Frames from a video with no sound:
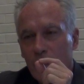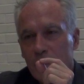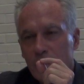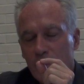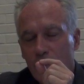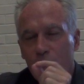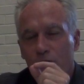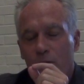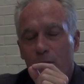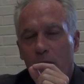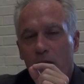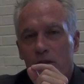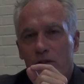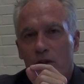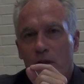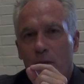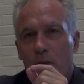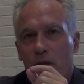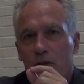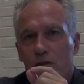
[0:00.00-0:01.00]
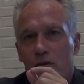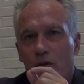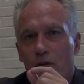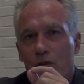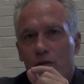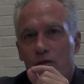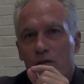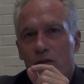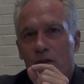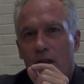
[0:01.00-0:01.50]
information about
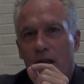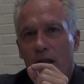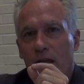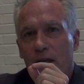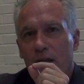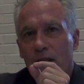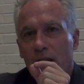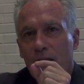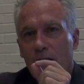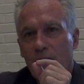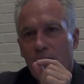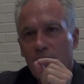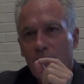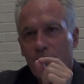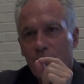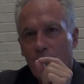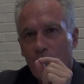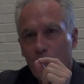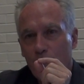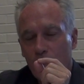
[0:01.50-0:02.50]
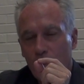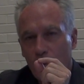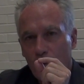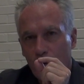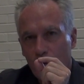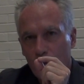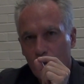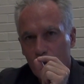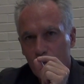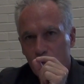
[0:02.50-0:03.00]
students that if they would
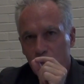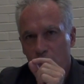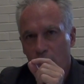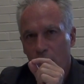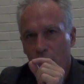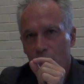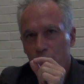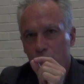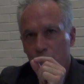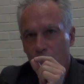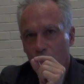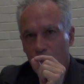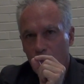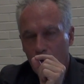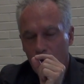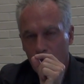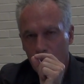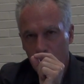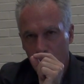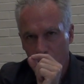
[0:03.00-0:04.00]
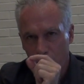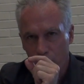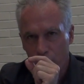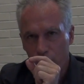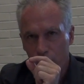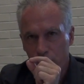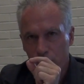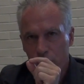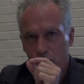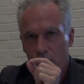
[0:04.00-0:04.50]
harm themselves or harm
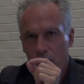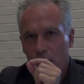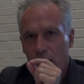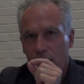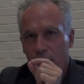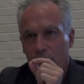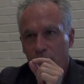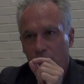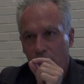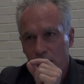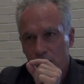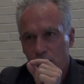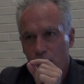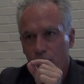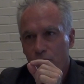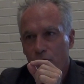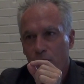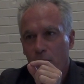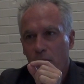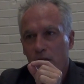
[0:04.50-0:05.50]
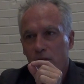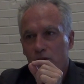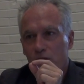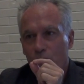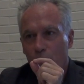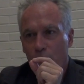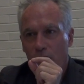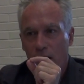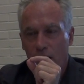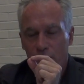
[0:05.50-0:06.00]
others, that's
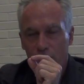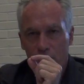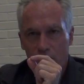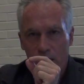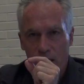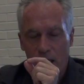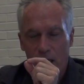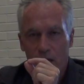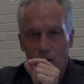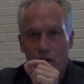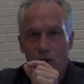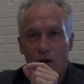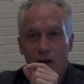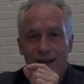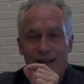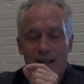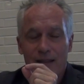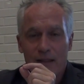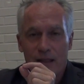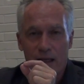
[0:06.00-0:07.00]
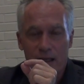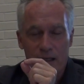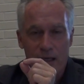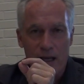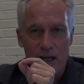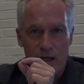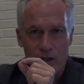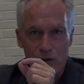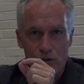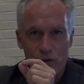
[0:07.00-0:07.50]
information we have to catalog and take
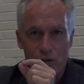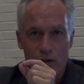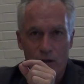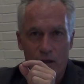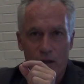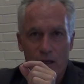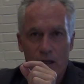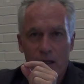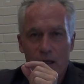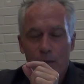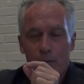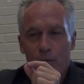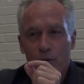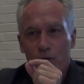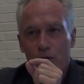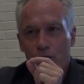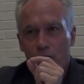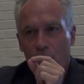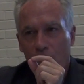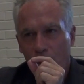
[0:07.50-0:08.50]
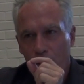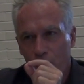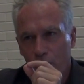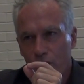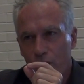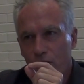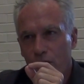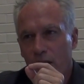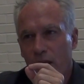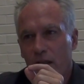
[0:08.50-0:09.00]
action. But there are
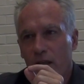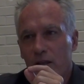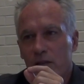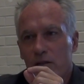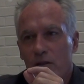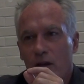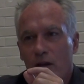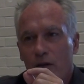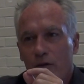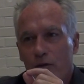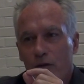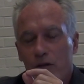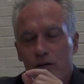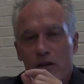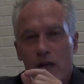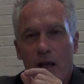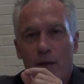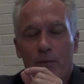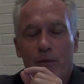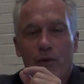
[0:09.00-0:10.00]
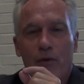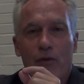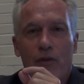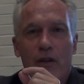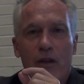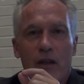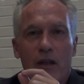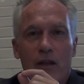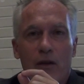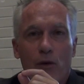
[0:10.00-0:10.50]
other things, for example,
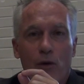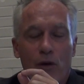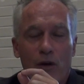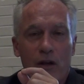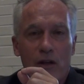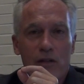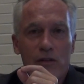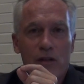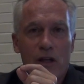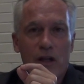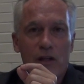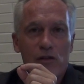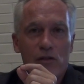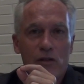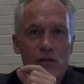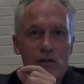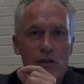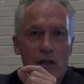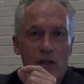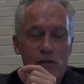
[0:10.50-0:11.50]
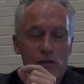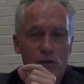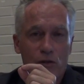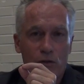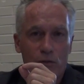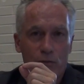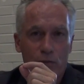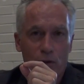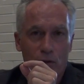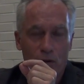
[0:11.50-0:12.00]
the organizations that a
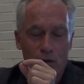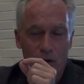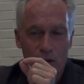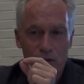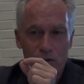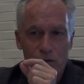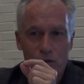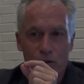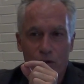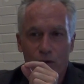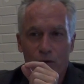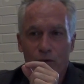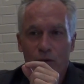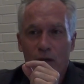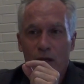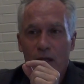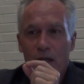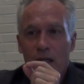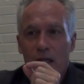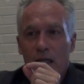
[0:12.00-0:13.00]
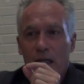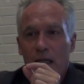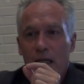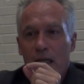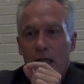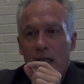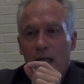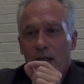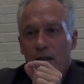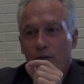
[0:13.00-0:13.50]
student belongs to,
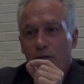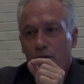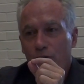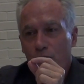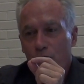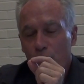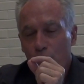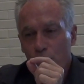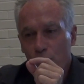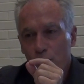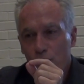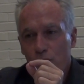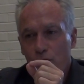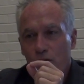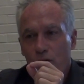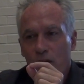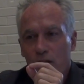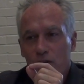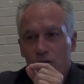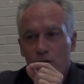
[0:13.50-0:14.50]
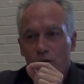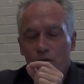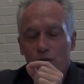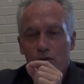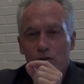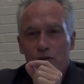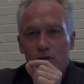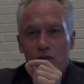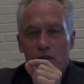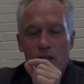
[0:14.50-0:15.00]
who the
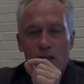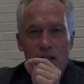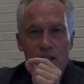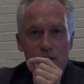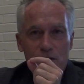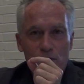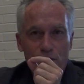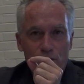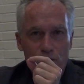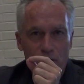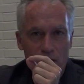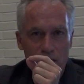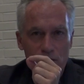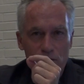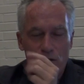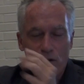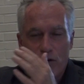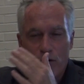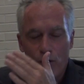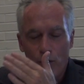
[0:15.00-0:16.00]
student is friends